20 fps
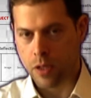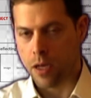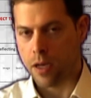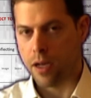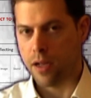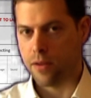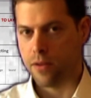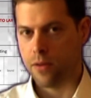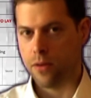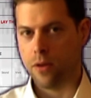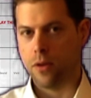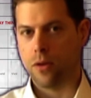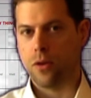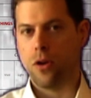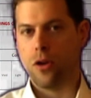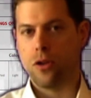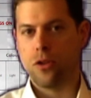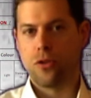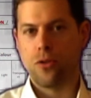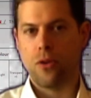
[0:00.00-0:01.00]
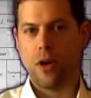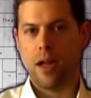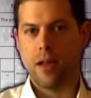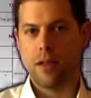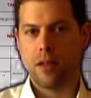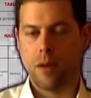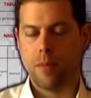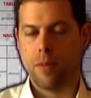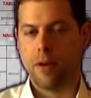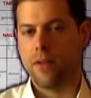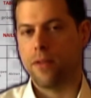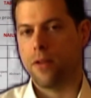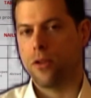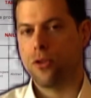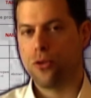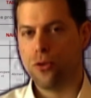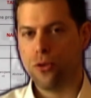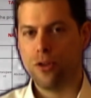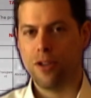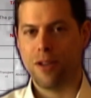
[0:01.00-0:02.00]
It's going to end up as a
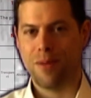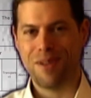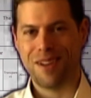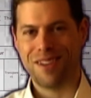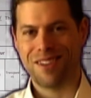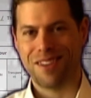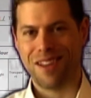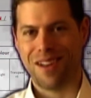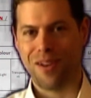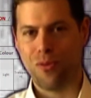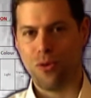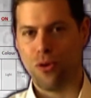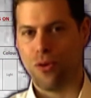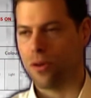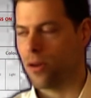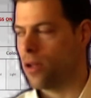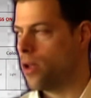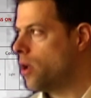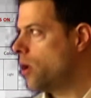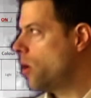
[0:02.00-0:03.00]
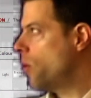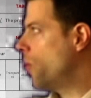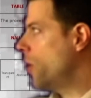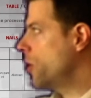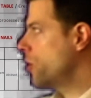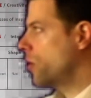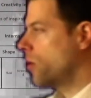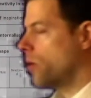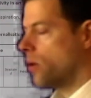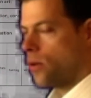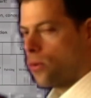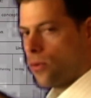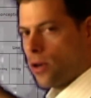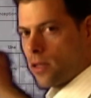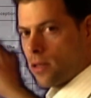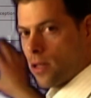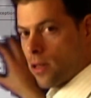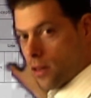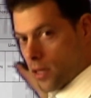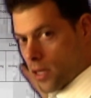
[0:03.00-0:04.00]
2-dimensional work. When you
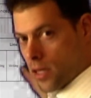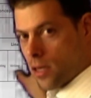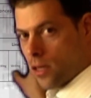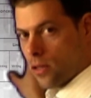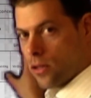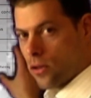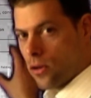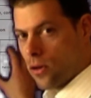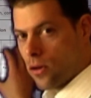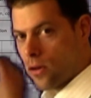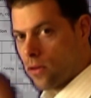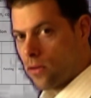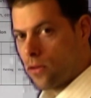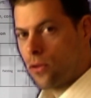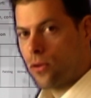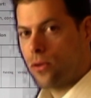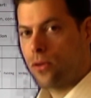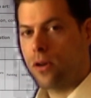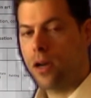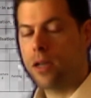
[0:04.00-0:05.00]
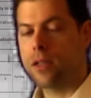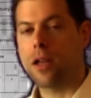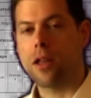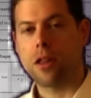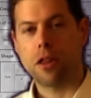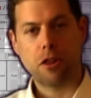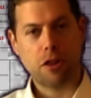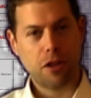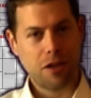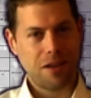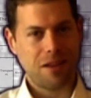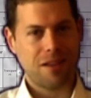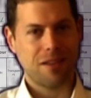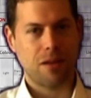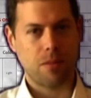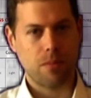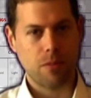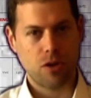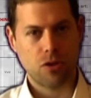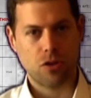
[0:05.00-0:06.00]
create 3 categories, you create a
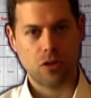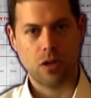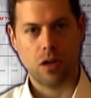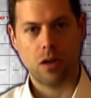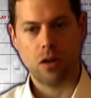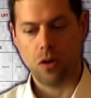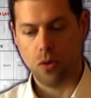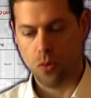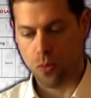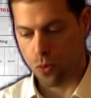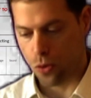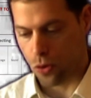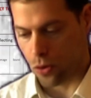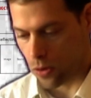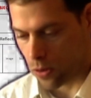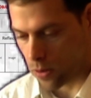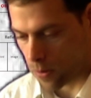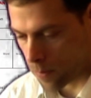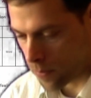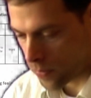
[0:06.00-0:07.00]
3-dimensional work.